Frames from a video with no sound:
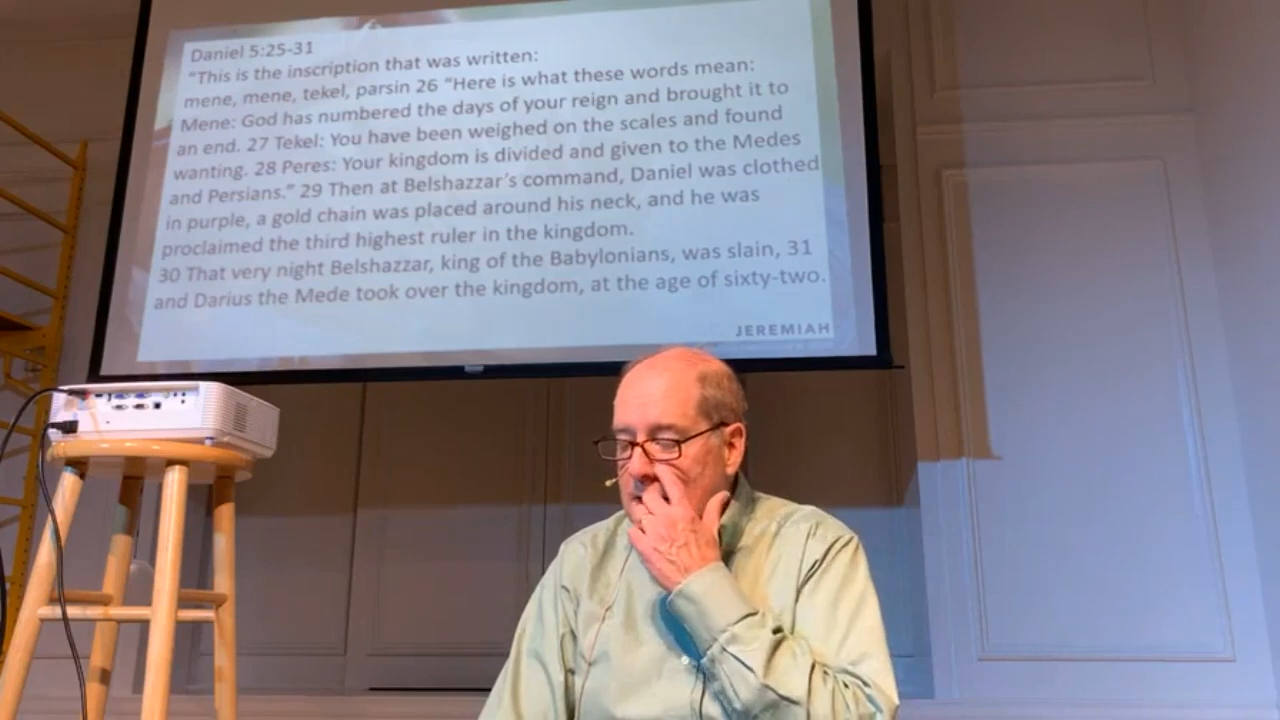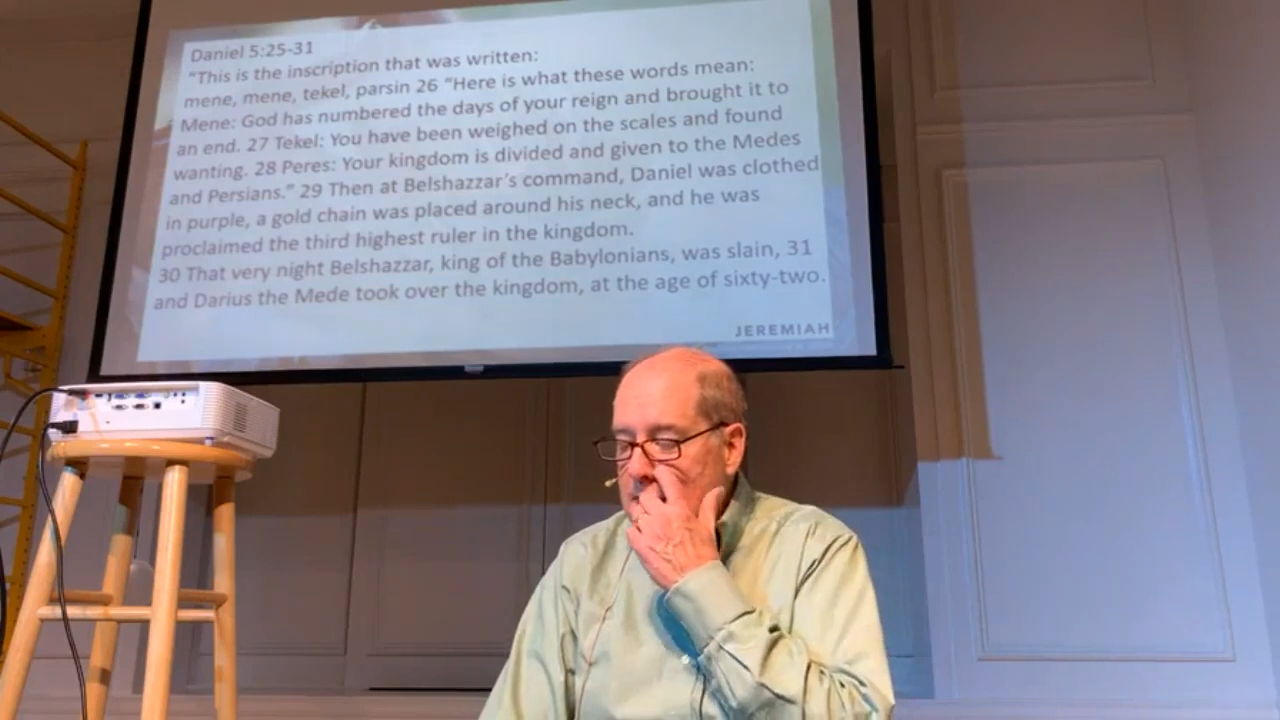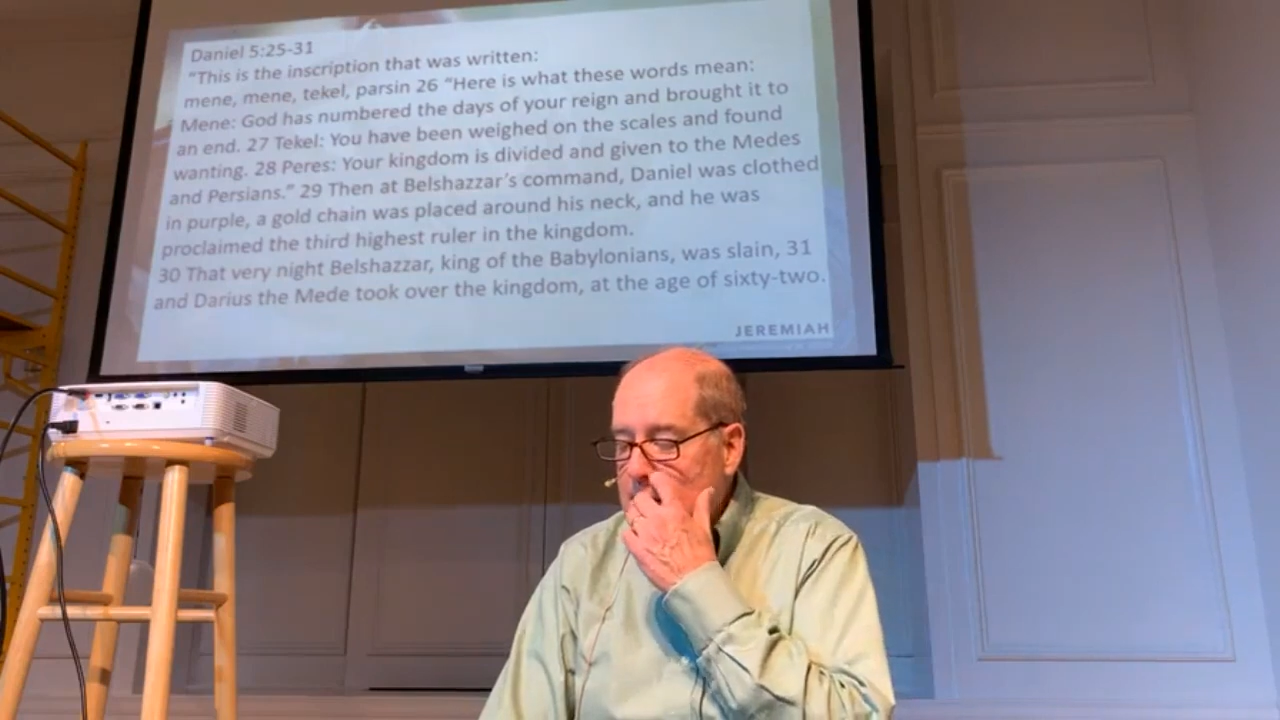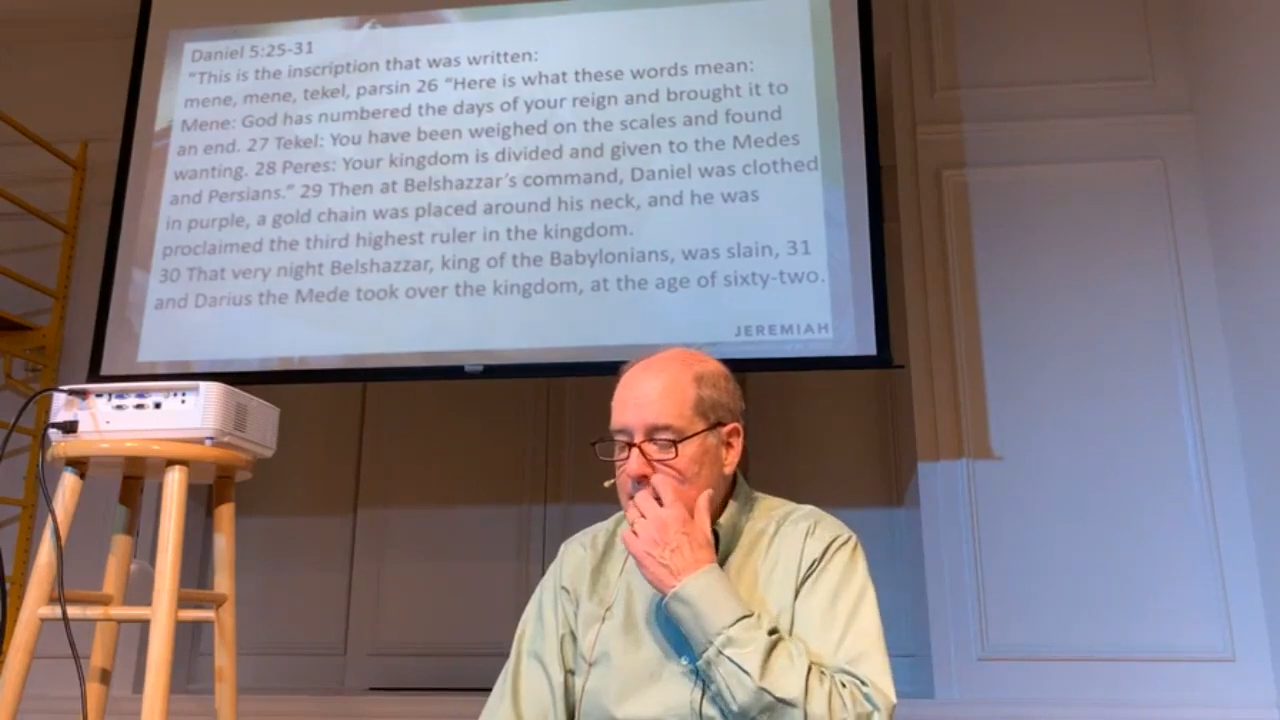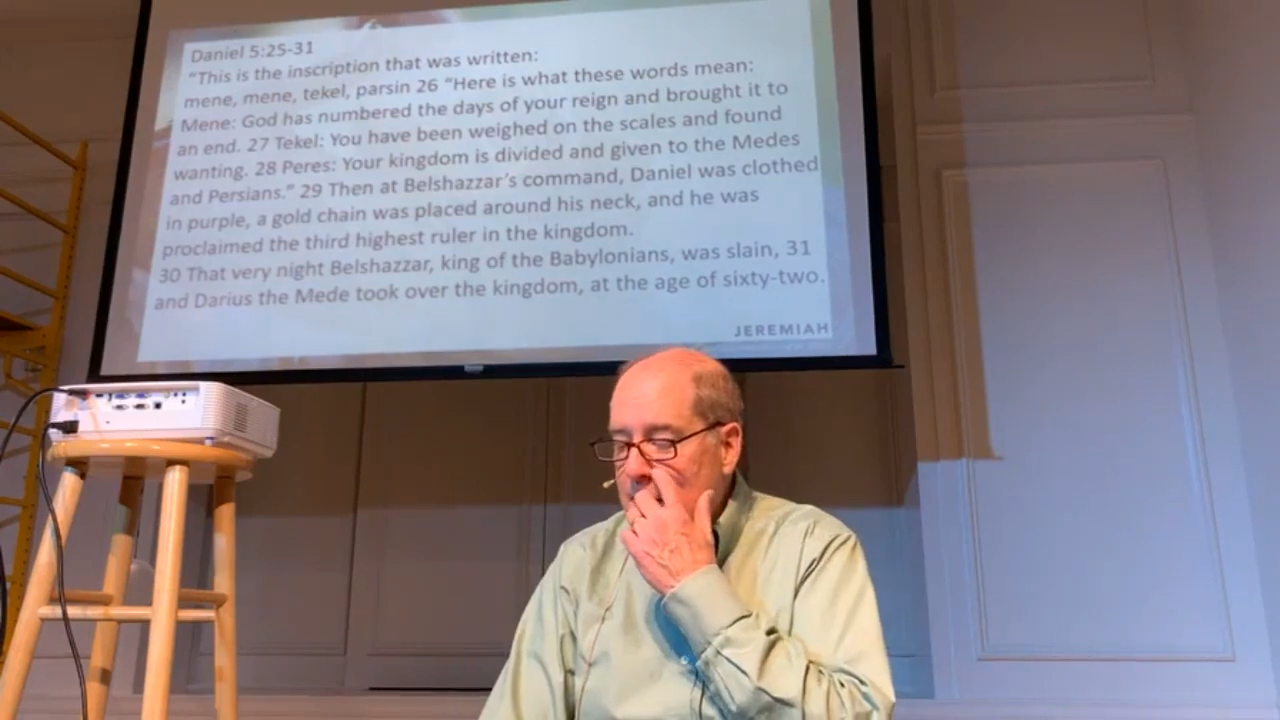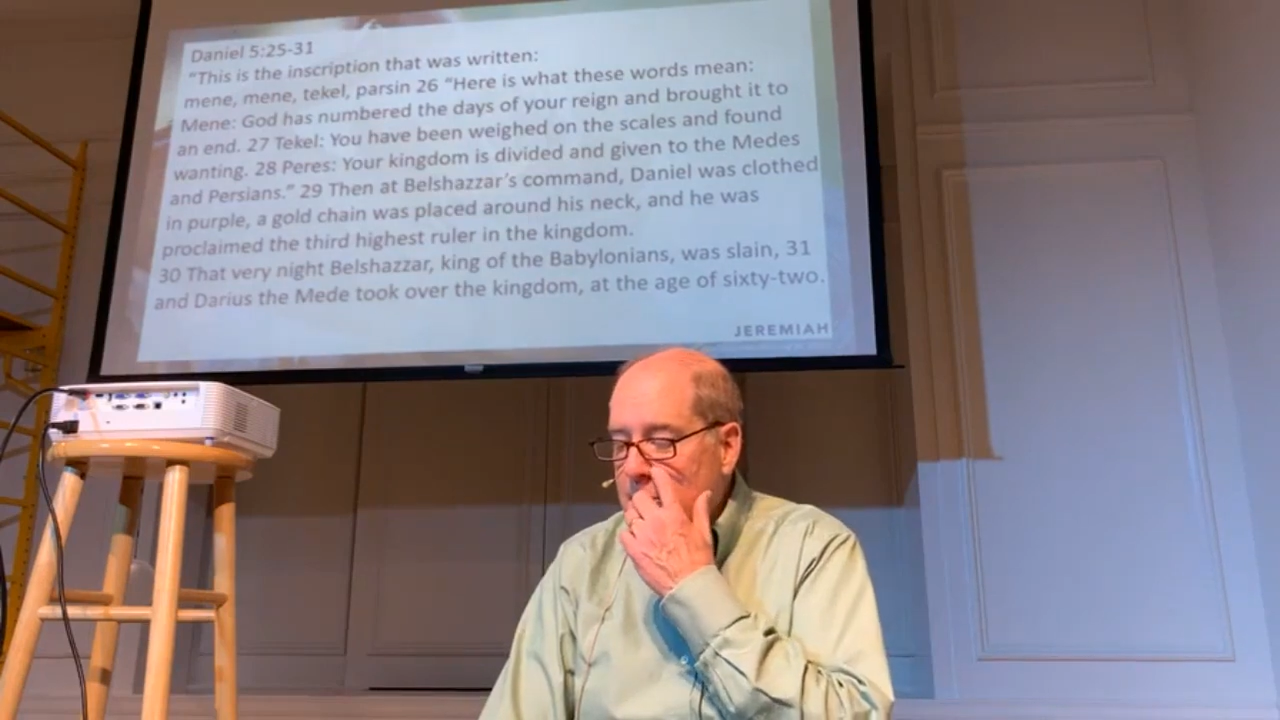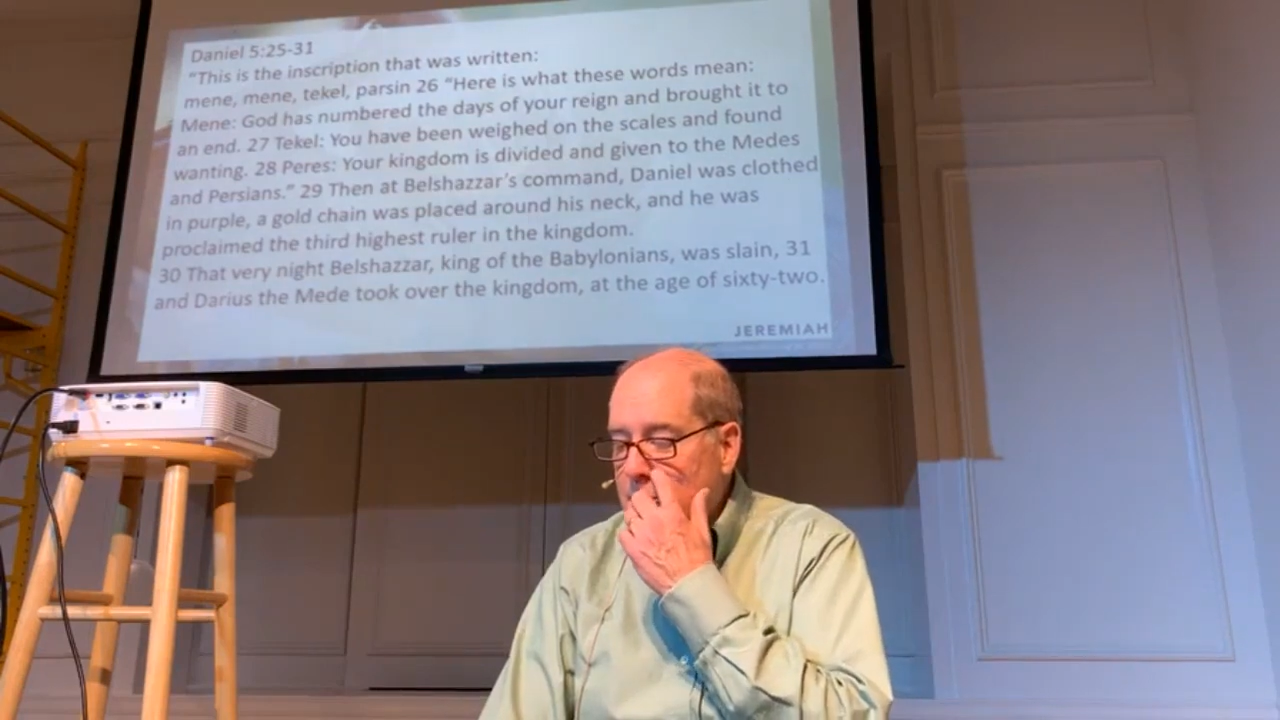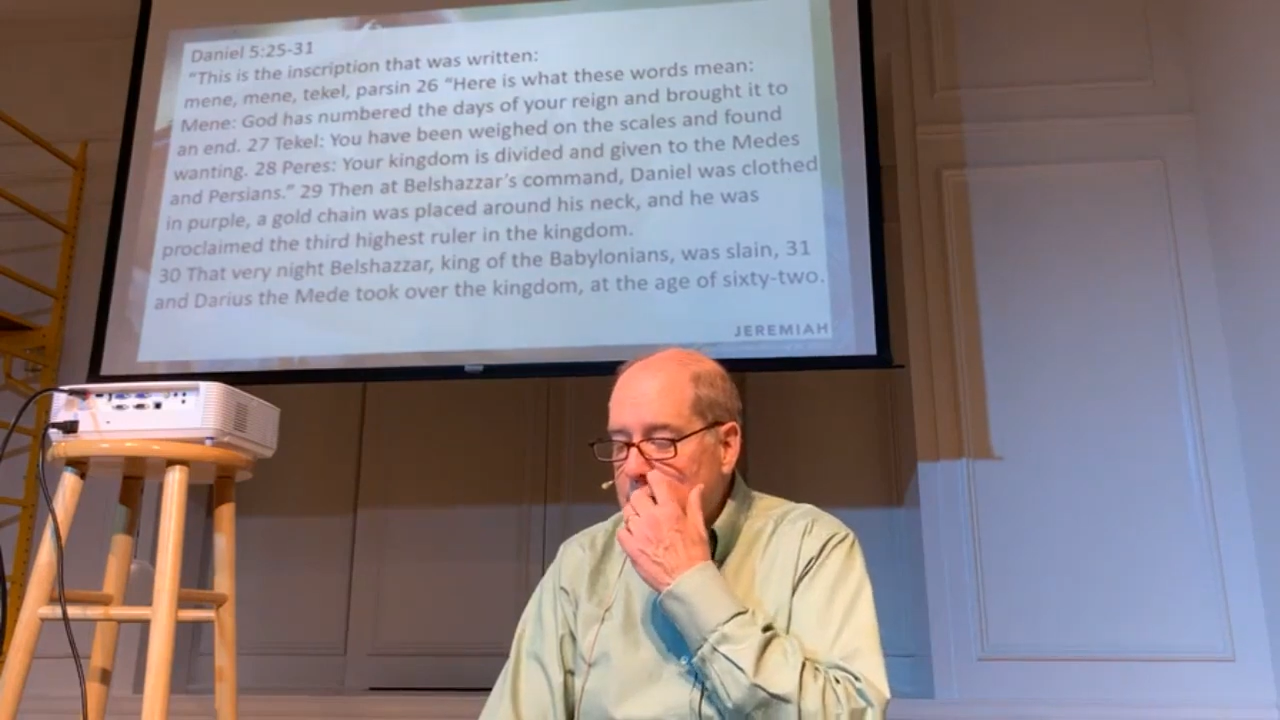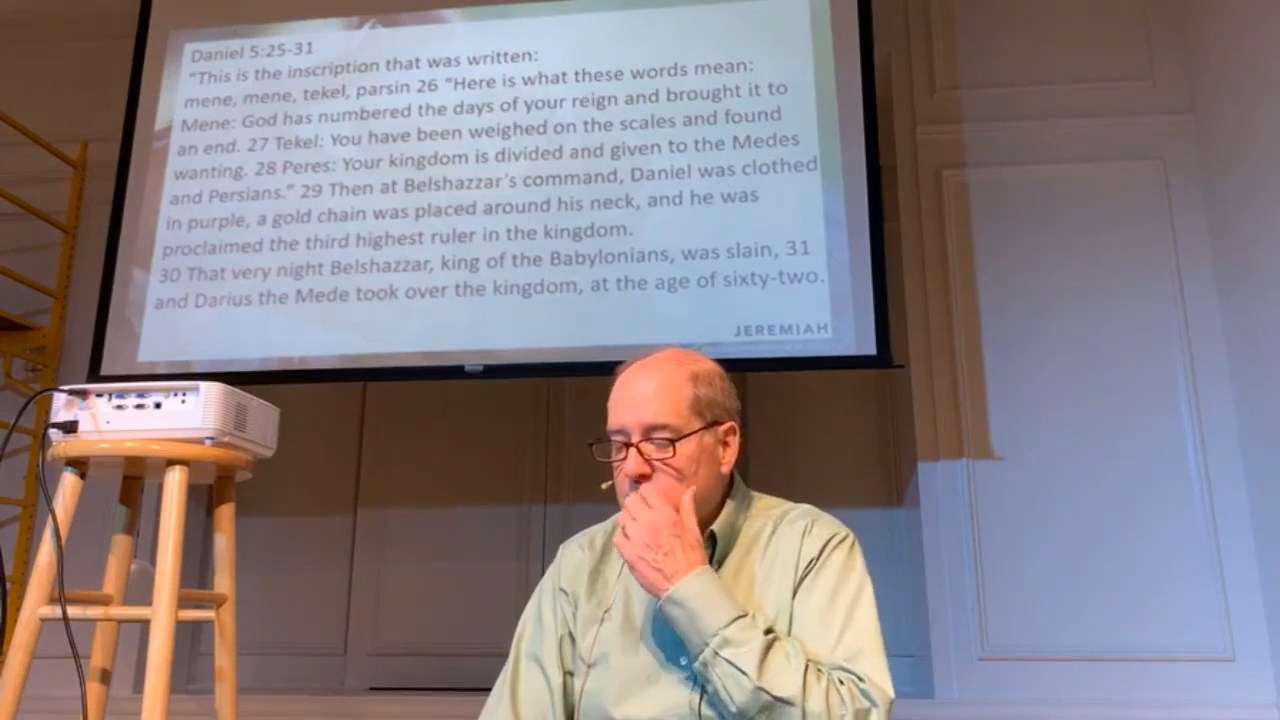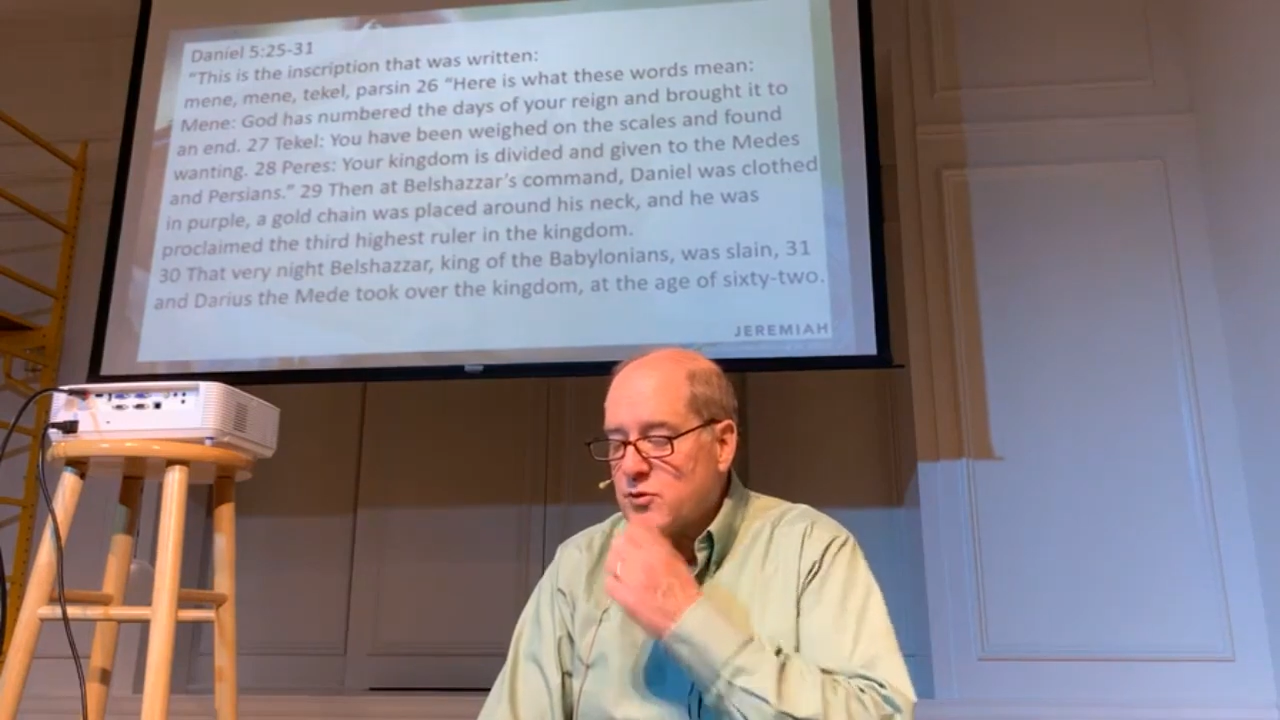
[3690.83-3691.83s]
the king of the
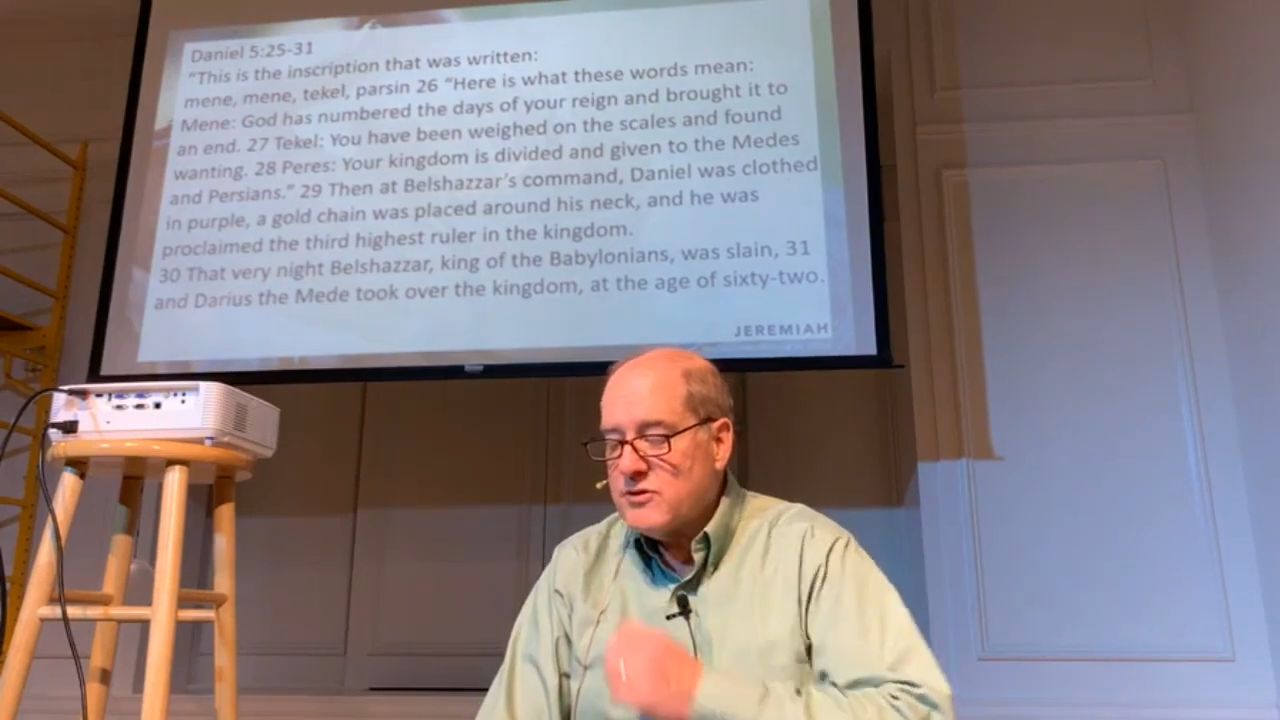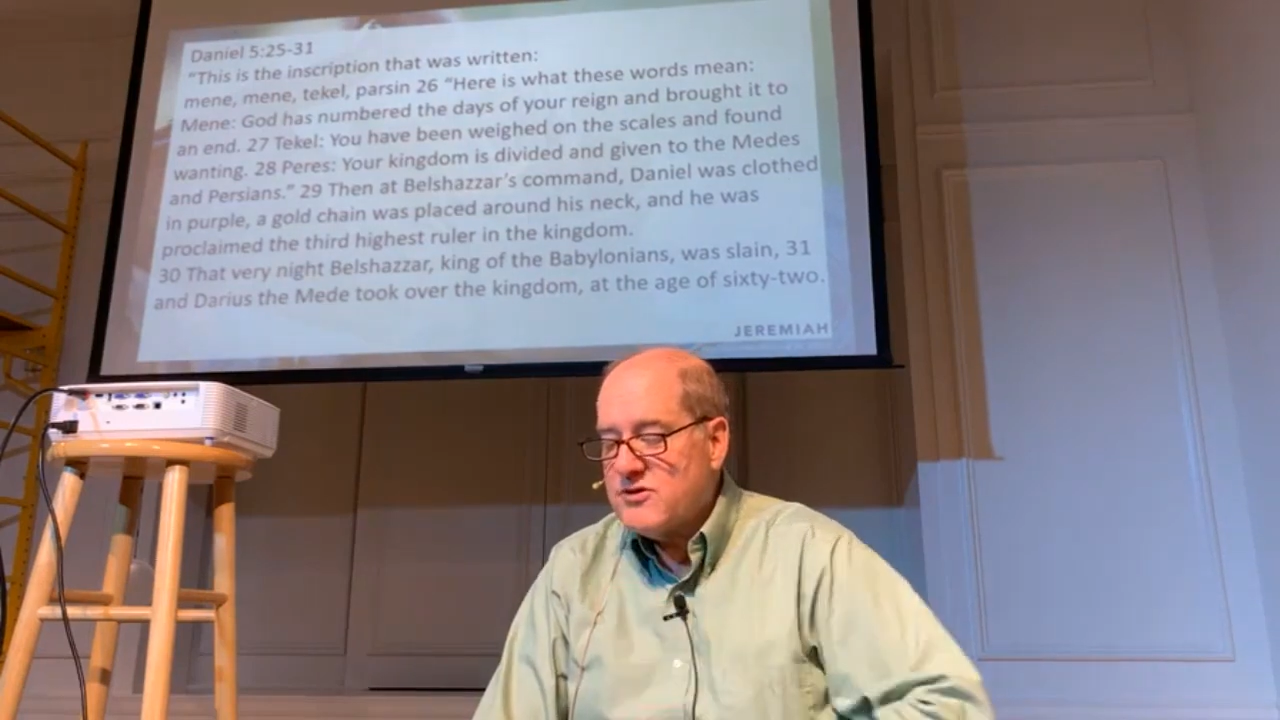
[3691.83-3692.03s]
Babylonians,